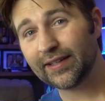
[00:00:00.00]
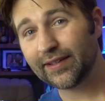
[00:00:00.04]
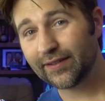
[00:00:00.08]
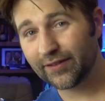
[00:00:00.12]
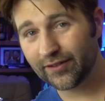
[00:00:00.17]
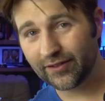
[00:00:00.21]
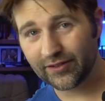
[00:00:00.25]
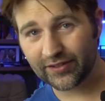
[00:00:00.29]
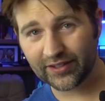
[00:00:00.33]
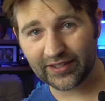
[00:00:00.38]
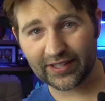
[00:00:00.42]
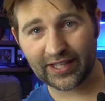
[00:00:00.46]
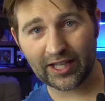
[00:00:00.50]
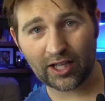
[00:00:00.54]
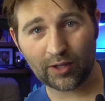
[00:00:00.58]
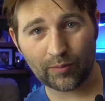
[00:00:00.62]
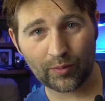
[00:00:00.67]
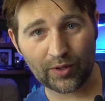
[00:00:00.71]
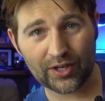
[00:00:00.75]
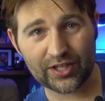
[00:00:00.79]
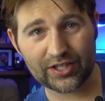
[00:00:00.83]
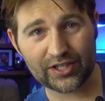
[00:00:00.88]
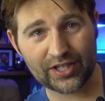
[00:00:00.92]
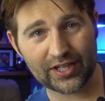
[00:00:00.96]
It starts the
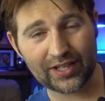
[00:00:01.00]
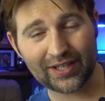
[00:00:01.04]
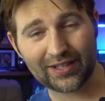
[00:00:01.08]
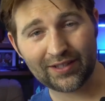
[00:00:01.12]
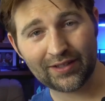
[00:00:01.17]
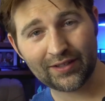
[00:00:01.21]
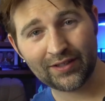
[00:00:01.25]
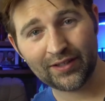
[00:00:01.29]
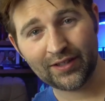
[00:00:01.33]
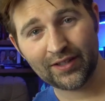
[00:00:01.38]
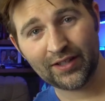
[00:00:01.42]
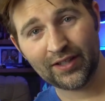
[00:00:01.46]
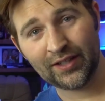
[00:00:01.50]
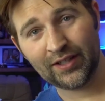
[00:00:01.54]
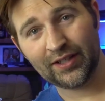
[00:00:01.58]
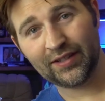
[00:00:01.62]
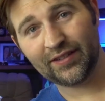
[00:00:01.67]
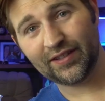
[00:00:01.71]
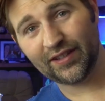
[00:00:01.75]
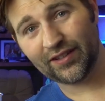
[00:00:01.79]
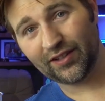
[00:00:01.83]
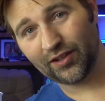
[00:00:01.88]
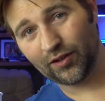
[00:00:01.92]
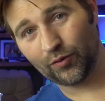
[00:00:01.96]
calibration,
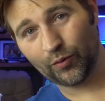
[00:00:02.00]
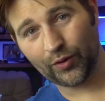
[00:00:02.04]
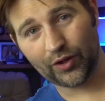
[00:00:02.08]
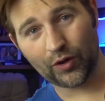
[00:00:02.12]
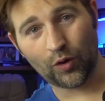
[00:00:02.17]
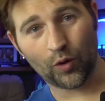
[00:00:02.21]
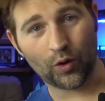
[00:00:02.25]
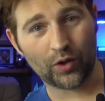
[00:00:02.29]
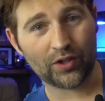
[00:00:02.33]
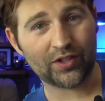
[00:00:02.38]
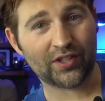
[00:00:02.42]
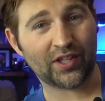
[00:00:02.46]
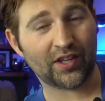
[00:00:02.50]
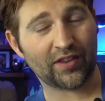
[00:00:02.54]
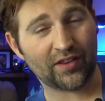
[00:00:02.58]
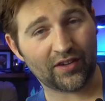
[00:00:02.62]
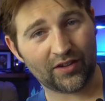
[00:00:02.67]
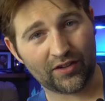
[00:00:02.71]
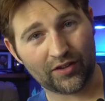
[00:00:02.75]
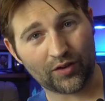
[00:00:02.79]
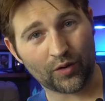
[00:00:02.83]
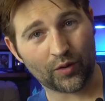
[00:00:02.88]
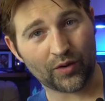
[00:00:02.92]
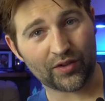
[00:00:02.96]
says it records it
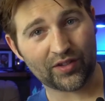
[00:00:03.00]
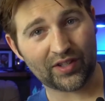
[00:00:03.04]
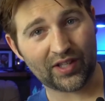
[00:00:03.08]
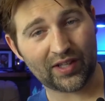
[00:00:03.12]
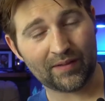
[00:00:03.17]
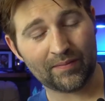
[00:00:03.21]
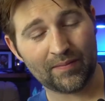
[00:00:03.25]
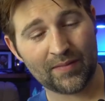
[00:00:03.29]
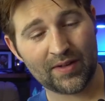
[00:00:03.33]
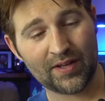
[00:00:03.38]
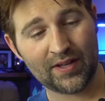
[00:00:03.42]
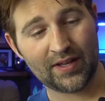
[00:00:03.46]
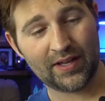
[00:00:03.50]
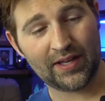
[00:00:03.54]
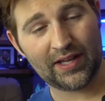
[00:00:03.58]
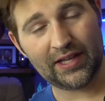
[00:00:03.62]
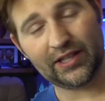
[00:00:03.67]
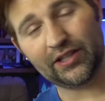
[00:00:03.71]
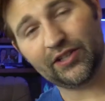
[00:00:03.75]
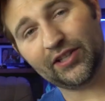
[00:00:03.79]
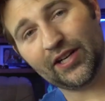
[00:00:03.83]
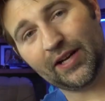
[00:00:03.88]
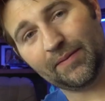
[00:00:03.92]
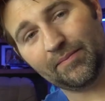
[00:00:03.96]
and stores it
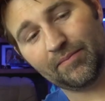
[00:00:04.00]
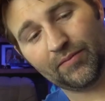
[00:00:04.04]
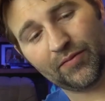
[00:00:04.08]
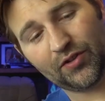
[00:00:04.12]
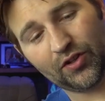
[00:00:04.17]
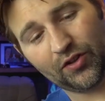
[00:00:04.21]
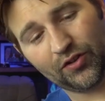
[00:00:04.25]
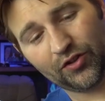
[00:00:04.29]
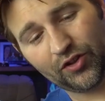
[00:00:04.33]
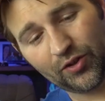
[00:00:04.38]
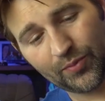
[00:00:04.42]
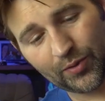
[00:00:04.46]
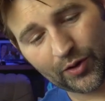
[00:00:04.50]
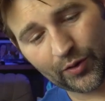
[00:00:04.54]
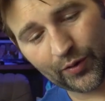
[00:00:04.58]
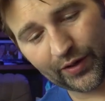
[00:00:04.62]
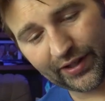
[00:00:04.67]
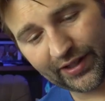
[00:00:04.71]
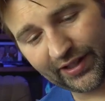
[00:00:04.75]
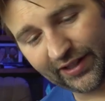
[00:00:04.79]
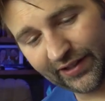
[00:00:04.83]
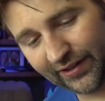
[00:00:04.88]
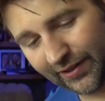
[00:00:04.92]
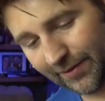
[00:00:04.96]
and you're done. So super
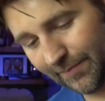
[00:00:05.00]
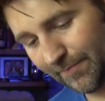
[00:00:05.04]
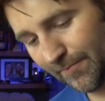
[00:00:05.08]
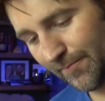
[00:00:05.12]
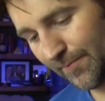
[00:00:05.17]
quick and easy.